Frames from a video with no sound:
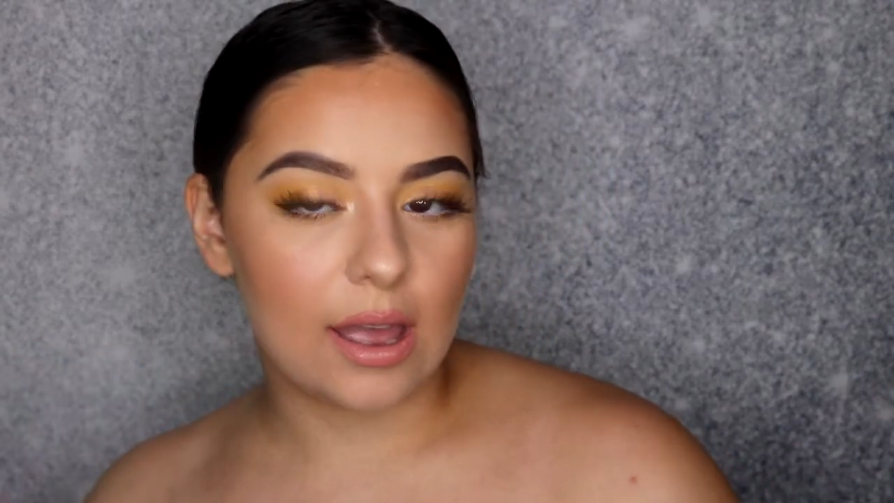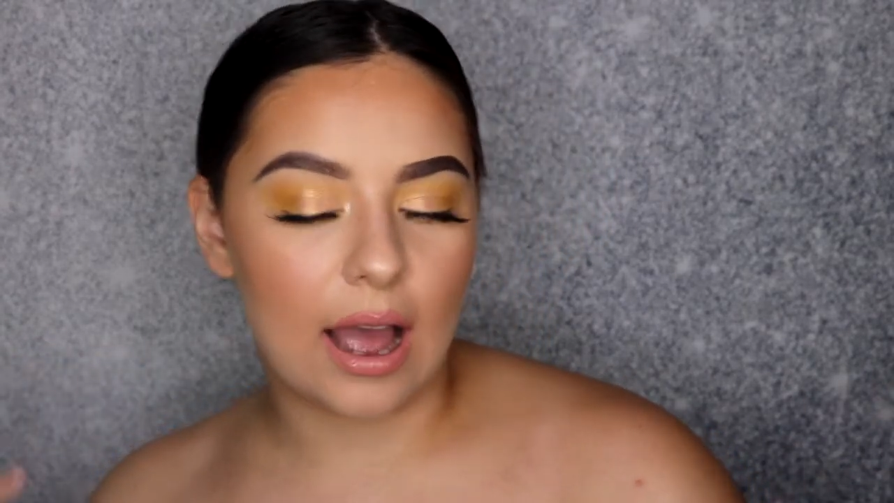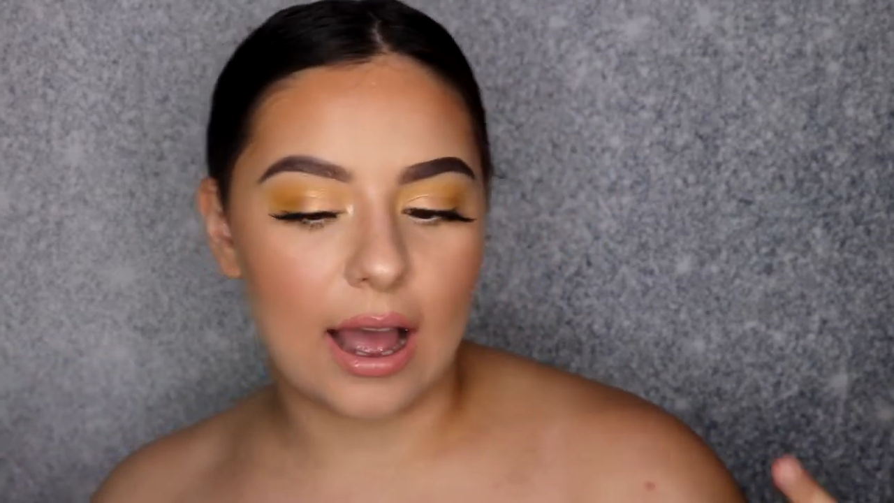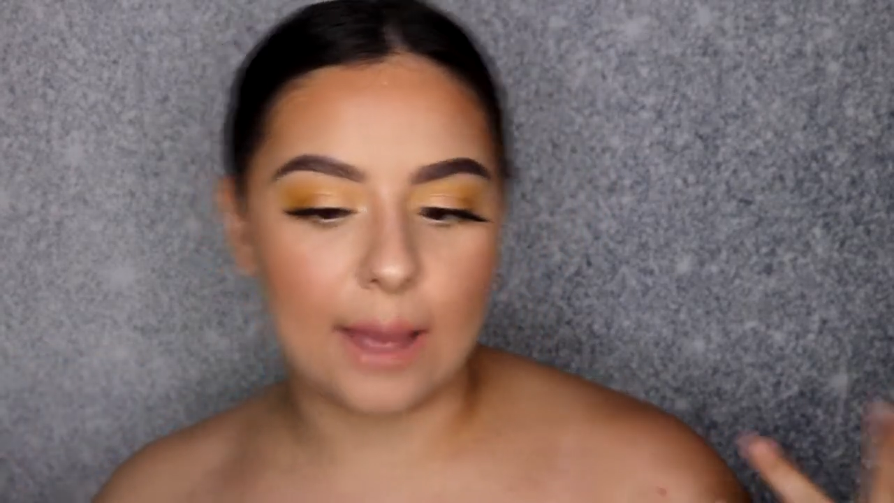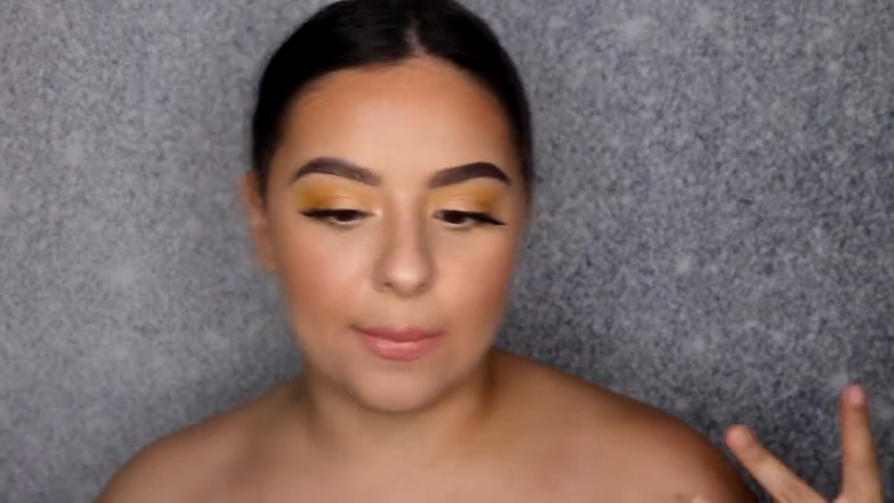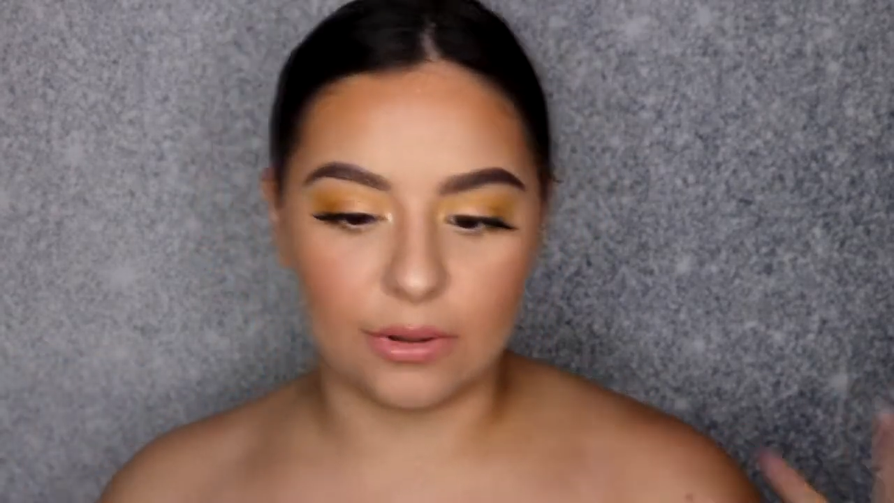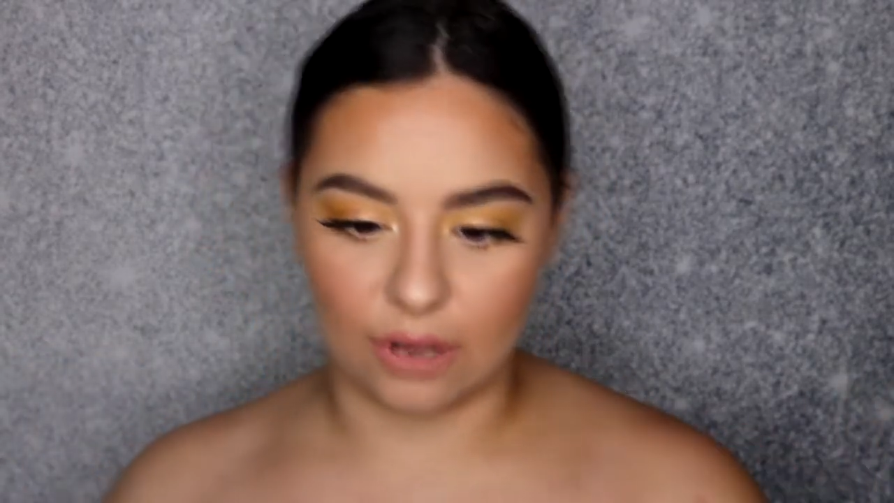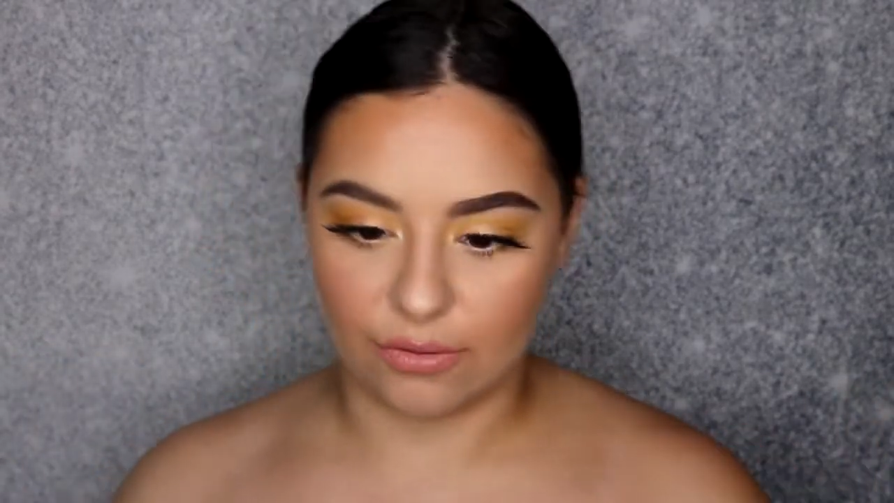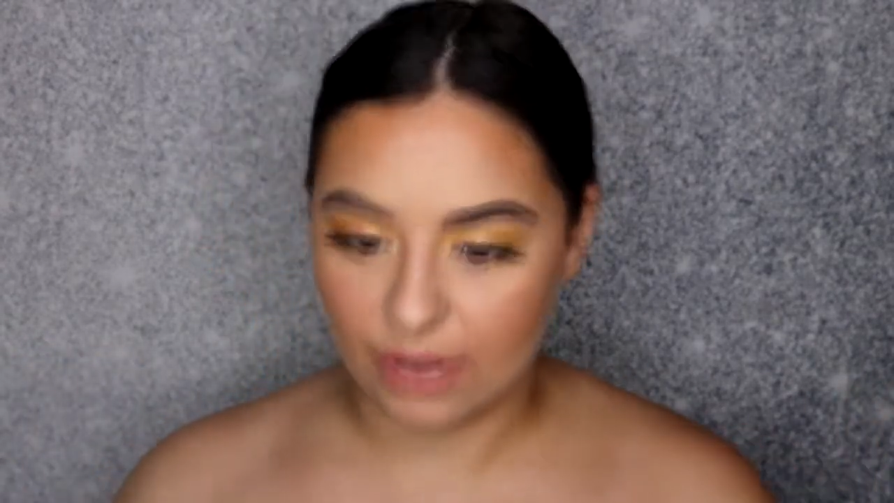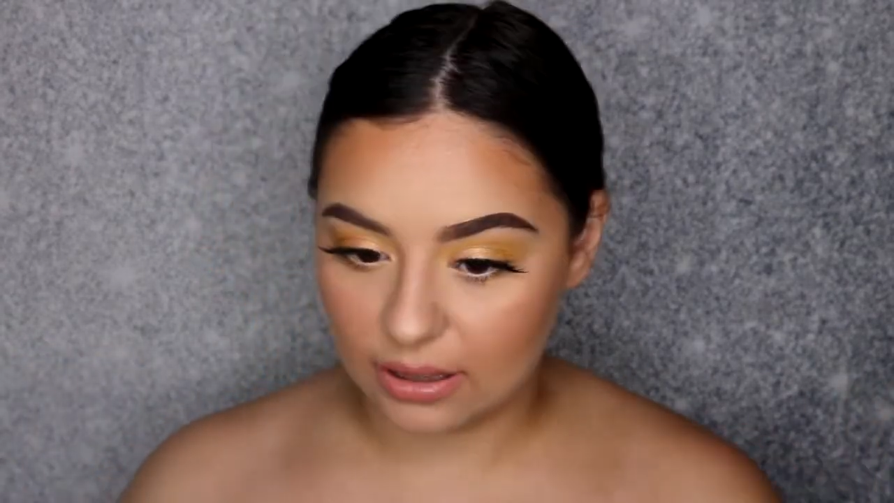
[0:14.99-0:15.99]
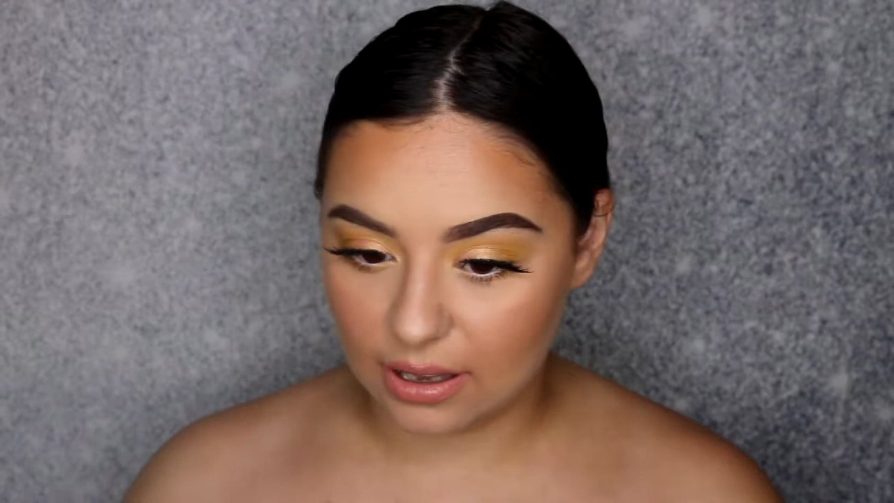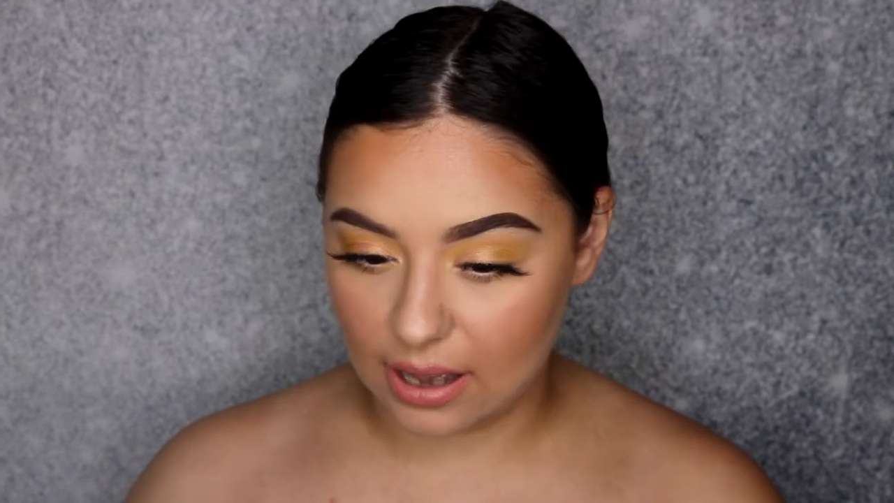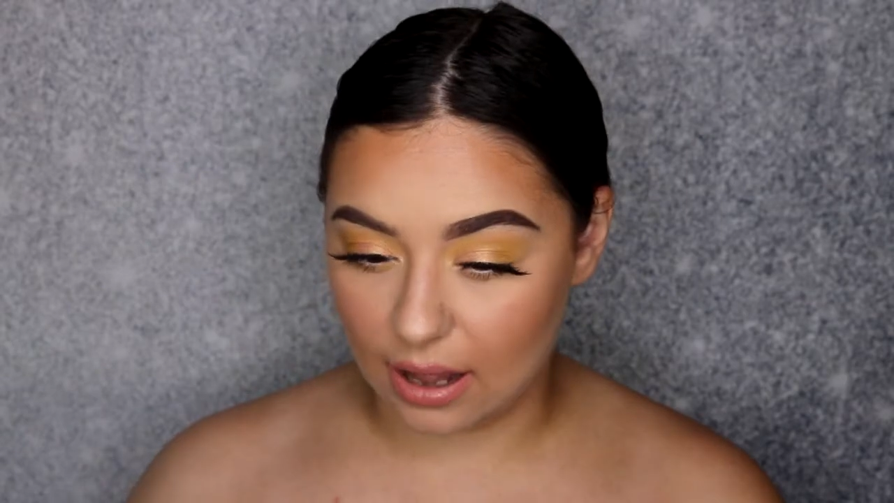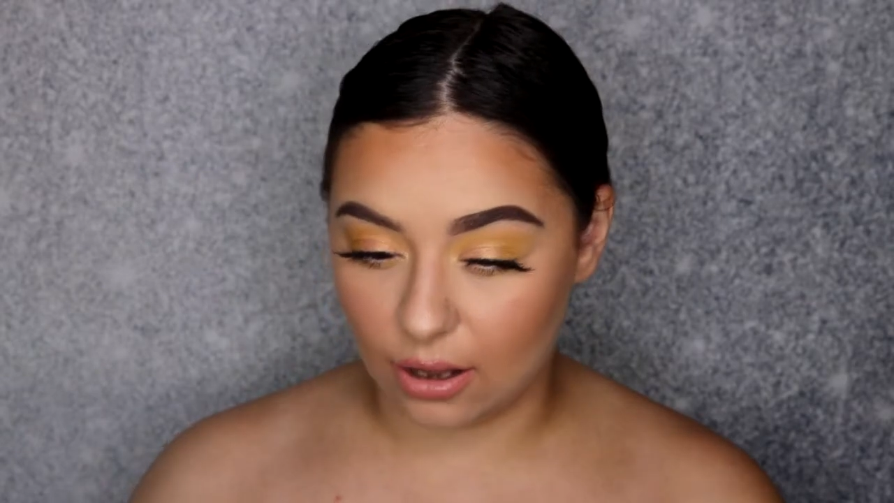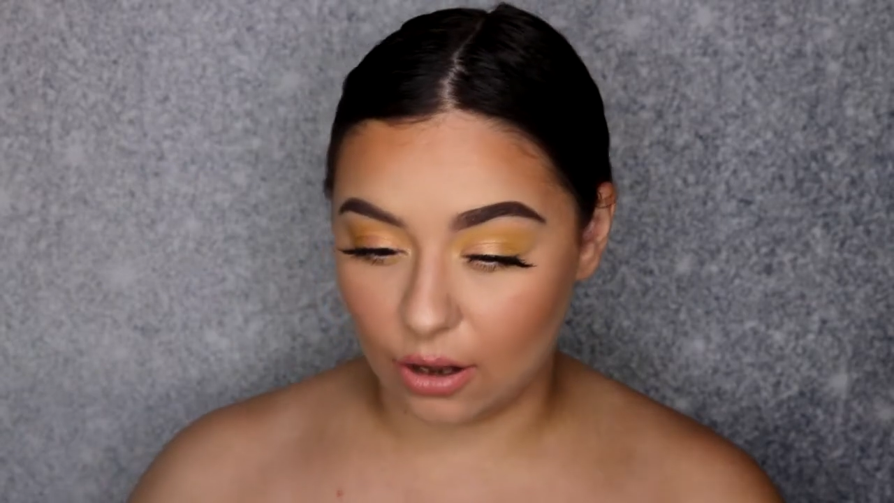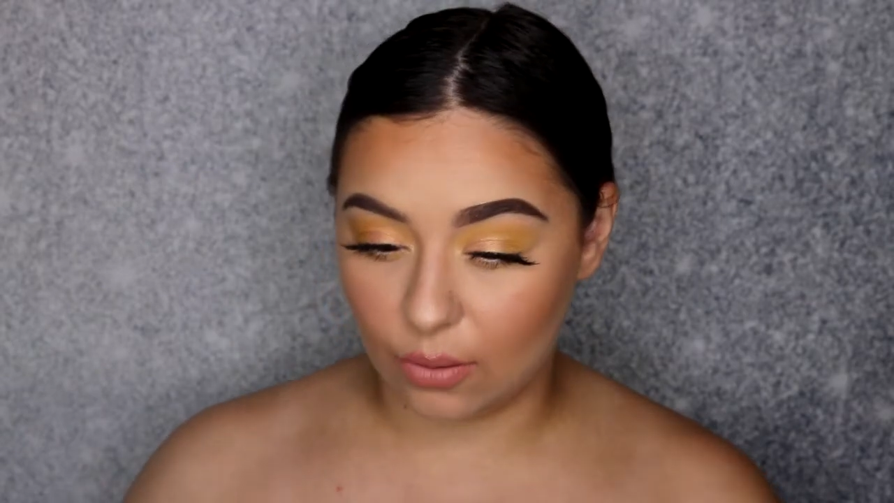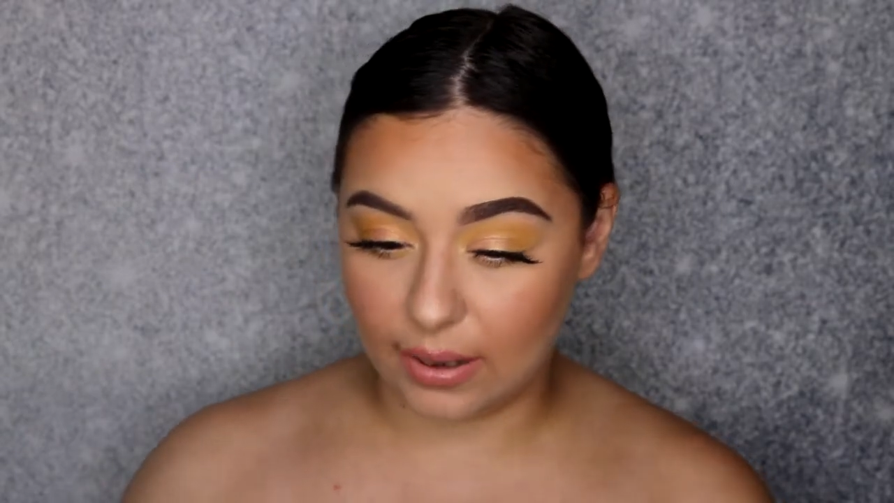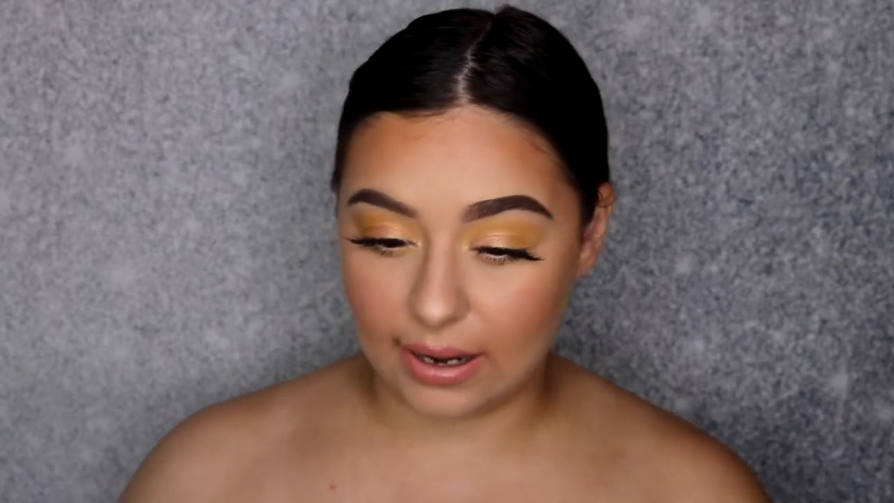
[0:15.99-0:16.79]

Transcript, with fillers: I'm loving the yellow.